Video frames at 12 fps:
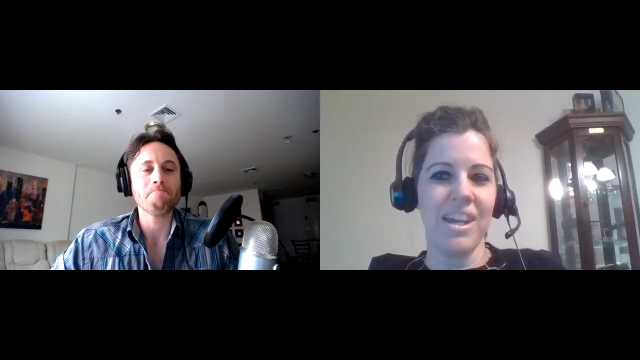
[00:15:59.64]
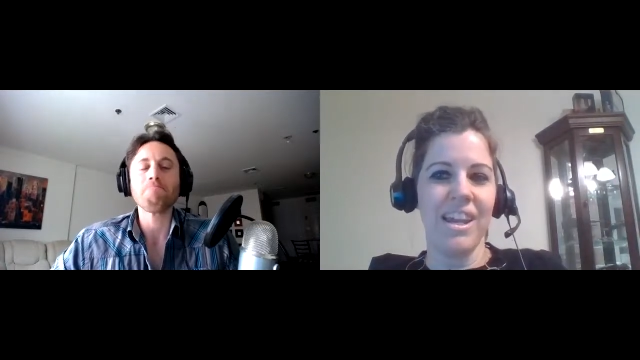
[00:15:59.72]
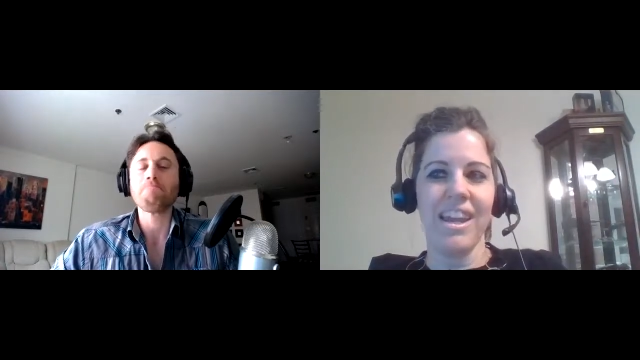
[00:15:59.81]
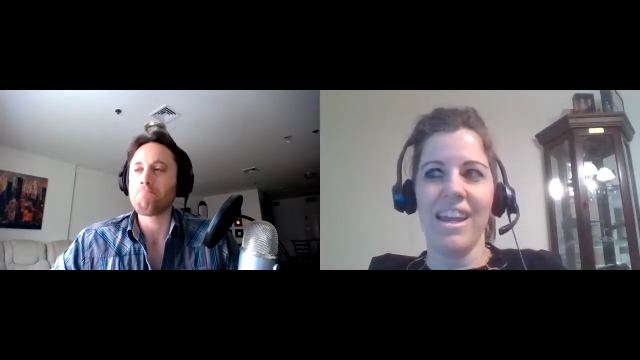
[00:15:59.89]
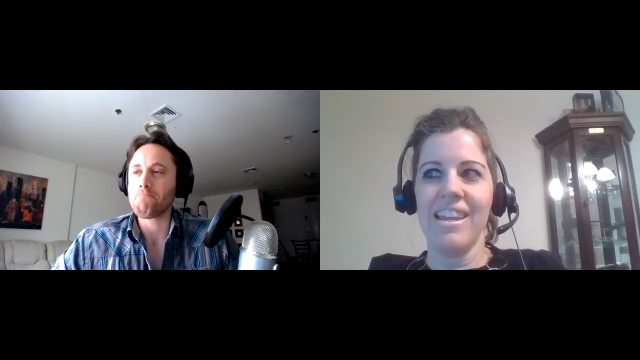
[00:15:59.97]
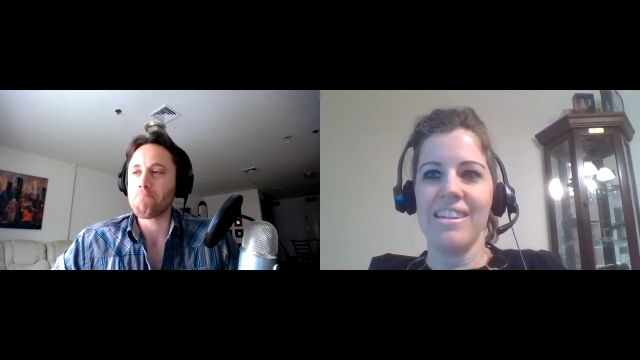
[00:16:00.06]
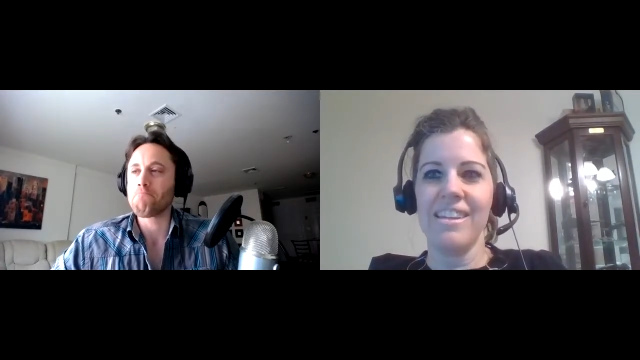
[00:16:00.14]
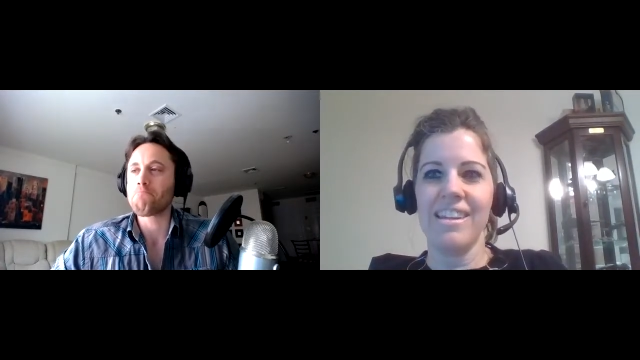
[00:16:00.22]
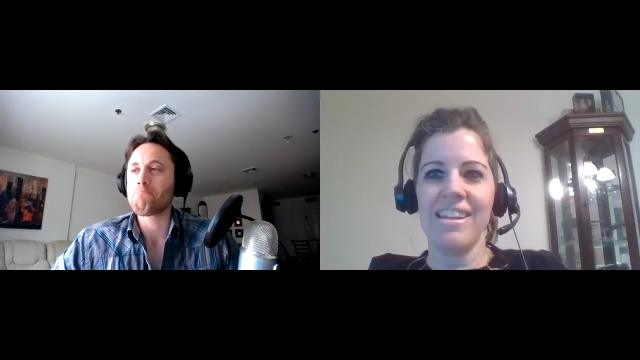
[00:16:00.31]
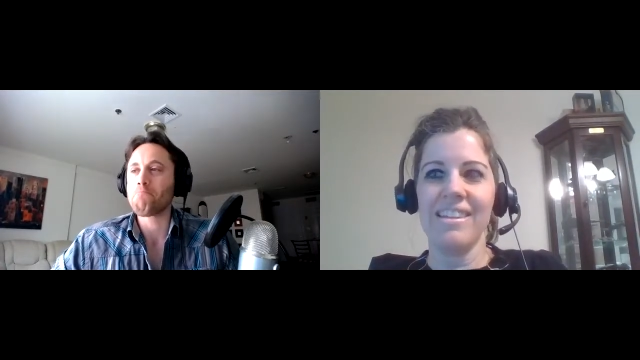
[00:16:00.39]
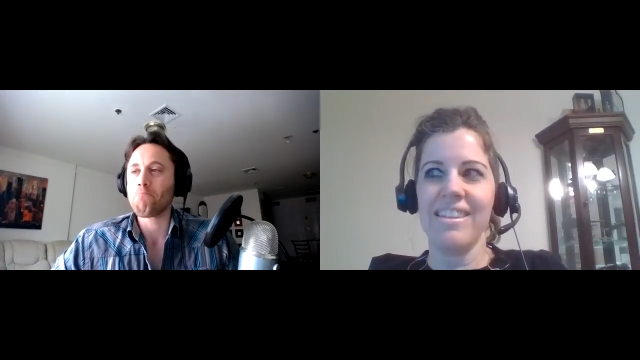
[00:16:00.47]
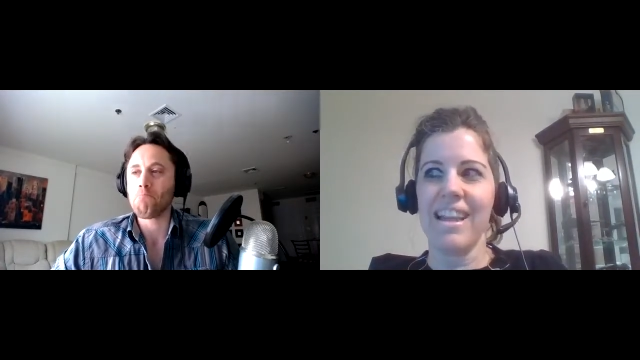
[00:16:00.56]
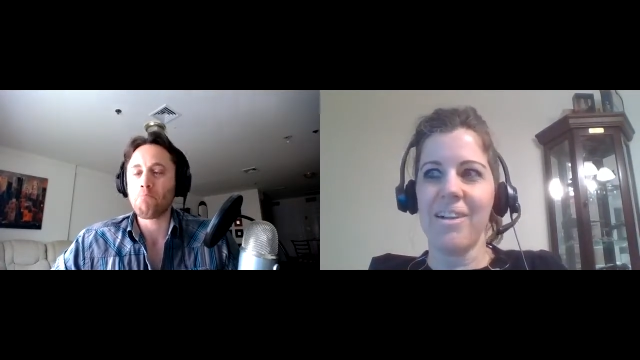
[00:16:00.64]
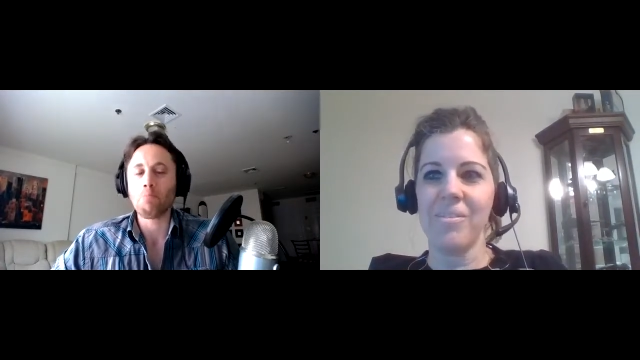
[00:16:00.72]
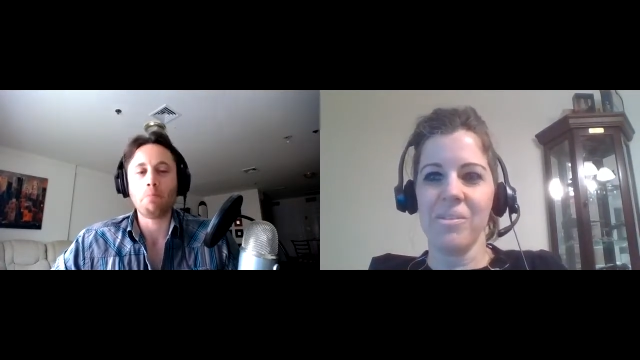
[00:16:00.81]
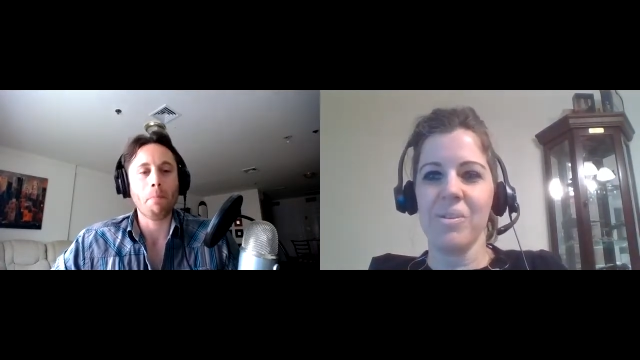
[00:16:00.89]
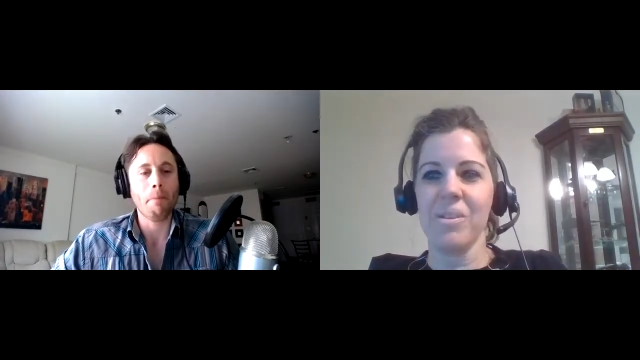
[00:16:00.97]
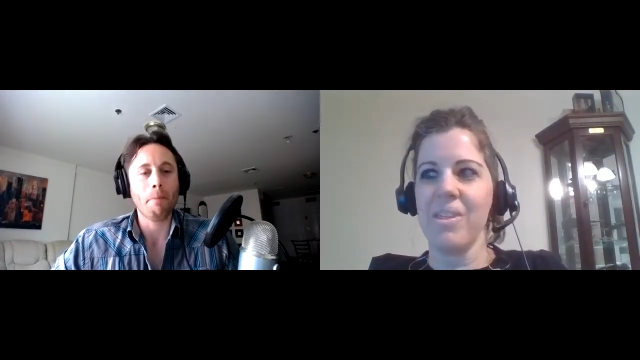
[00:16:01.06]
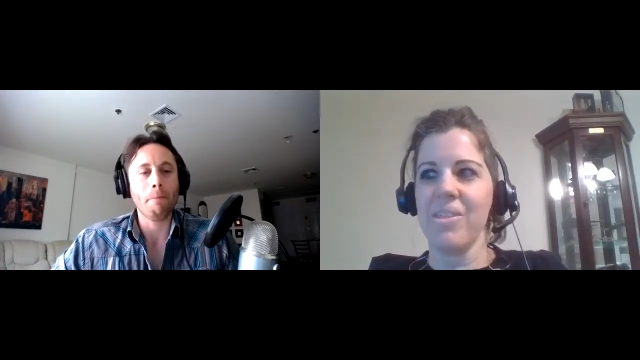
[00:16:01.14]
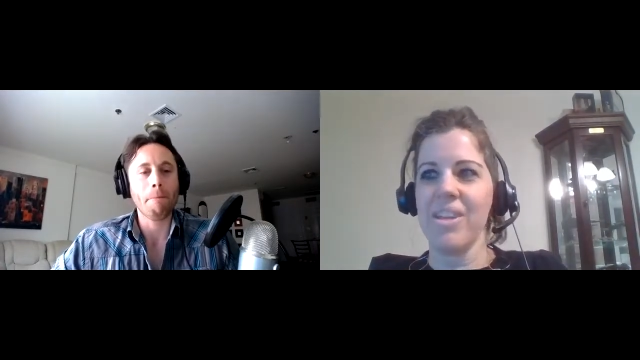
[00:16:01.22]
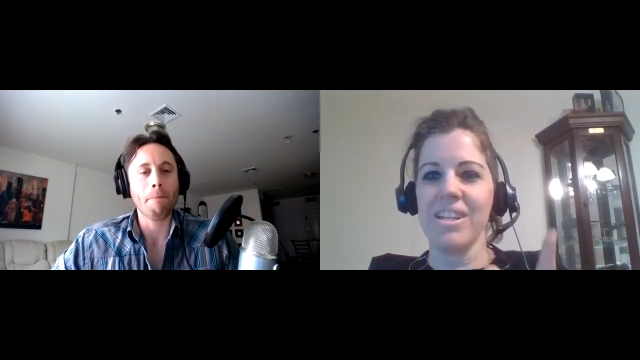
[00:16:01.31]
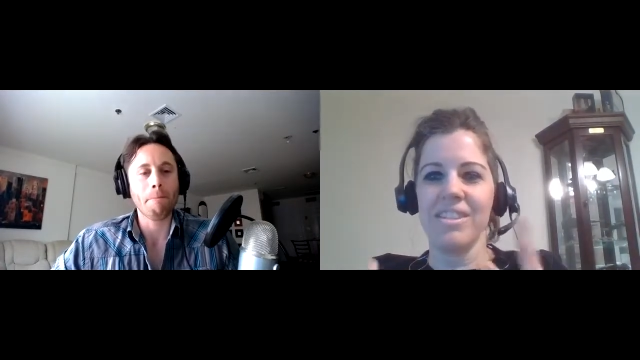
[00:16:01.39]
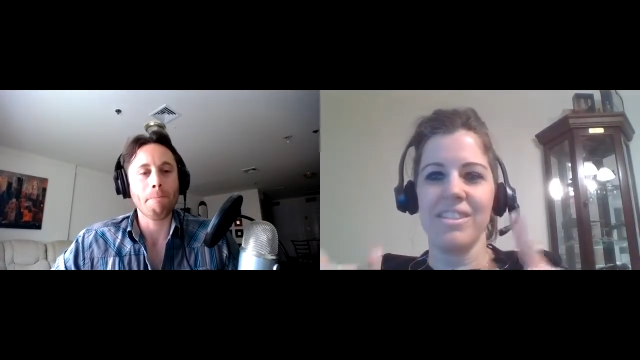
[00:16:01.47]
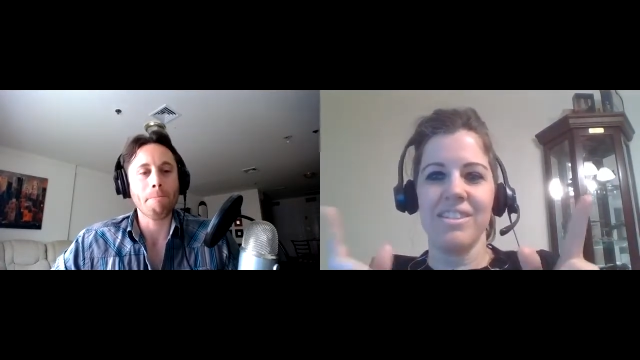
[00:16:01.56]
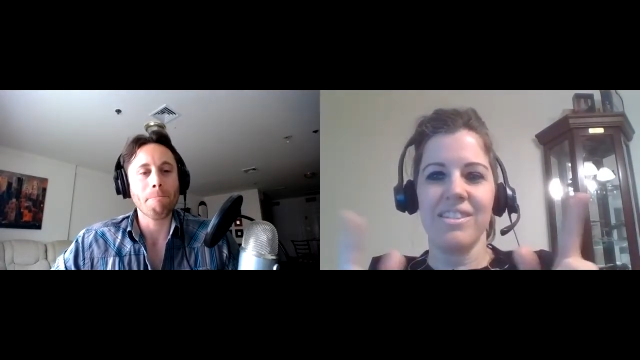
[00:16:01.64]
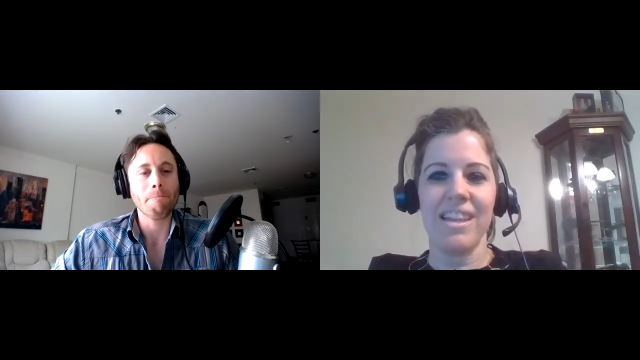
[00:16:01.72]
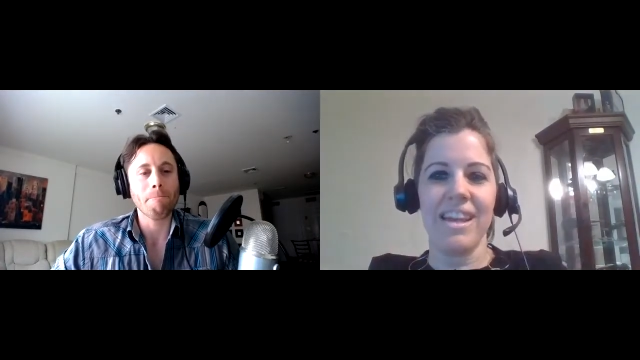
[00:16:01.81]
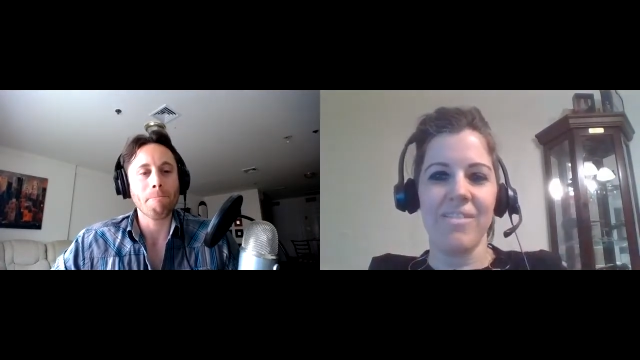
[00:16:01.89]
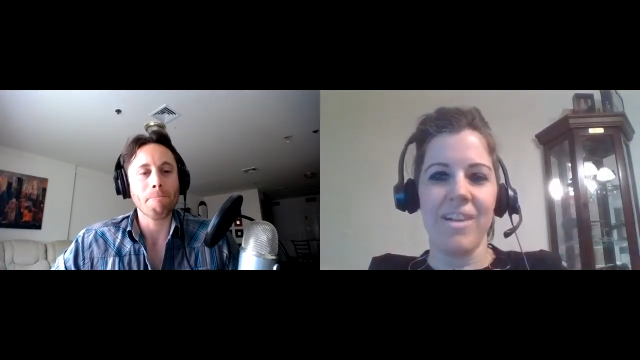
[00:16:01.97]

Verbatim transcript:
Speaker 1: and that was one of the things is they have